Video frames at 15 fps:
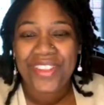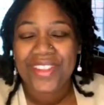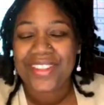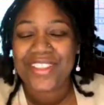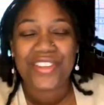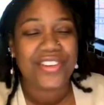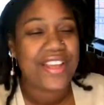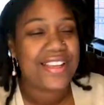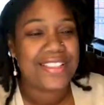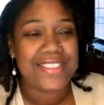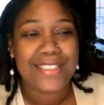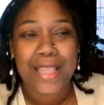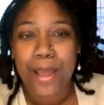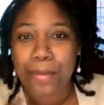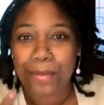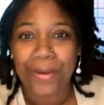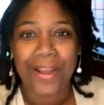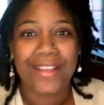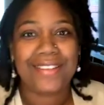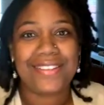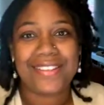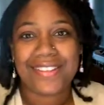You're not a
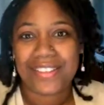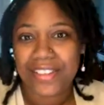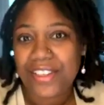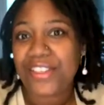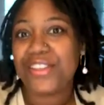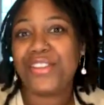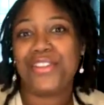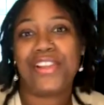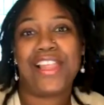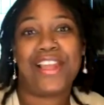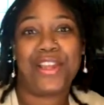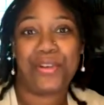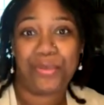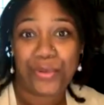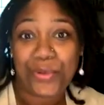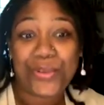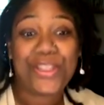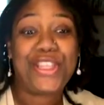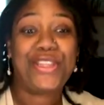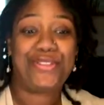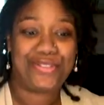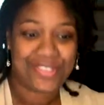stopwatch. You're like a
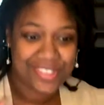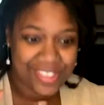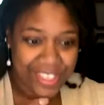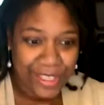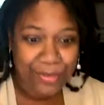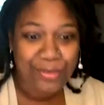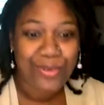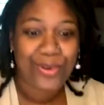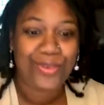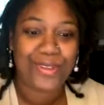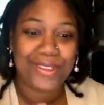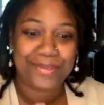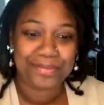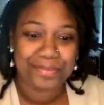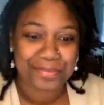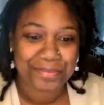rollie. You just keep rolling.